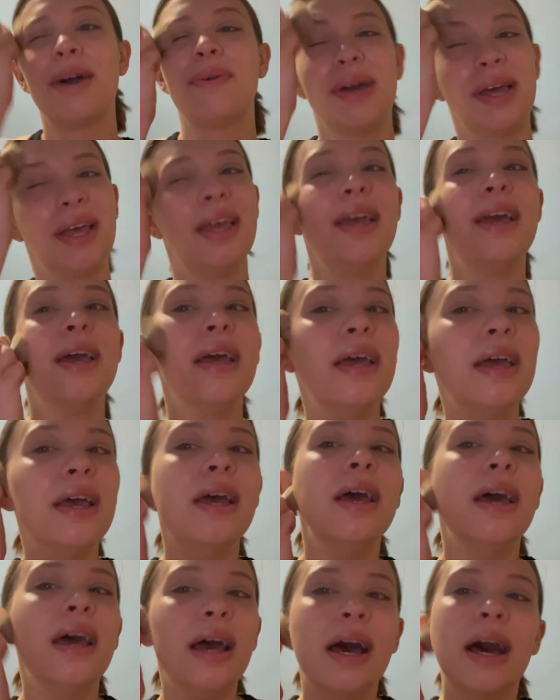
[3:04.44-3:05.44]
way?
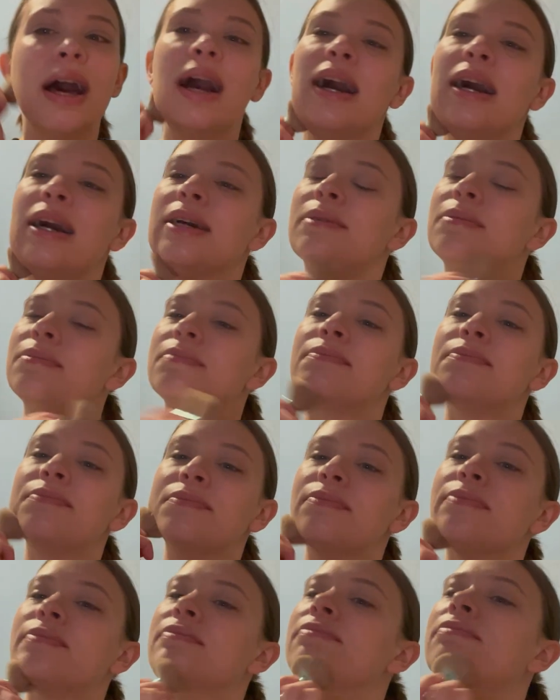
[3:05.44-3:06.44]
Um,
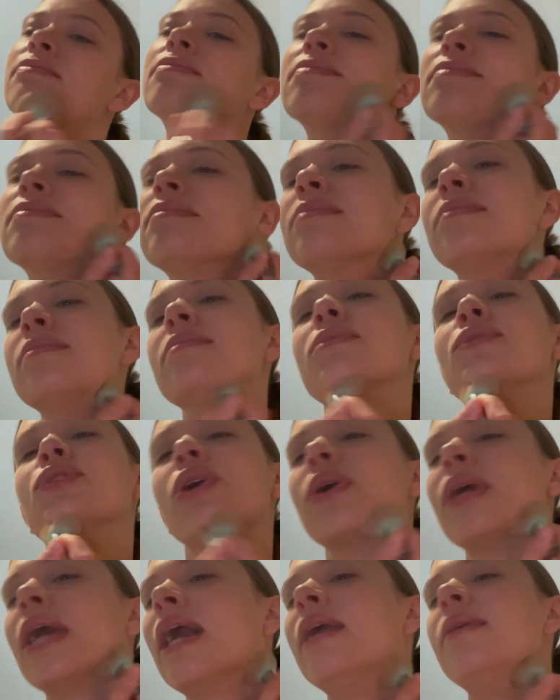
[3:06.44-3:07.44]
so
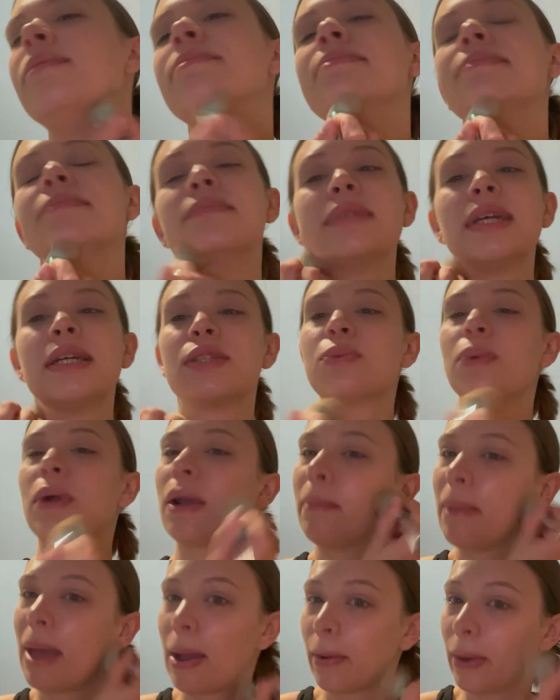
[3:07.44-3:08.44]
yeah, that's where
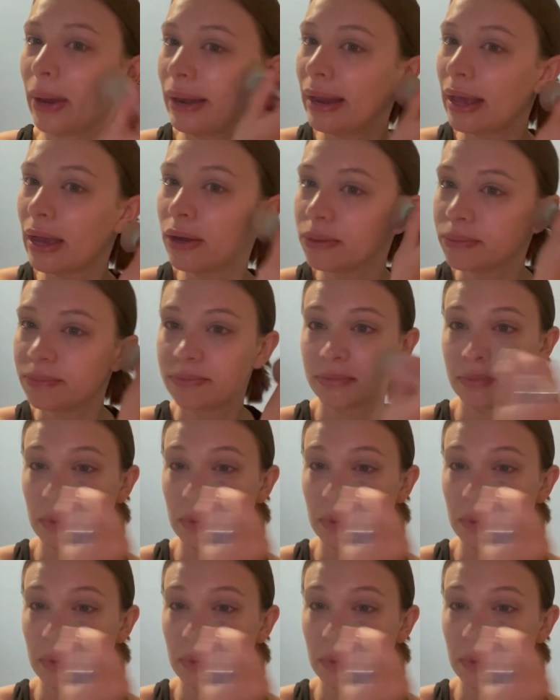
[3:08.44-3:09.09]
I'm at right now.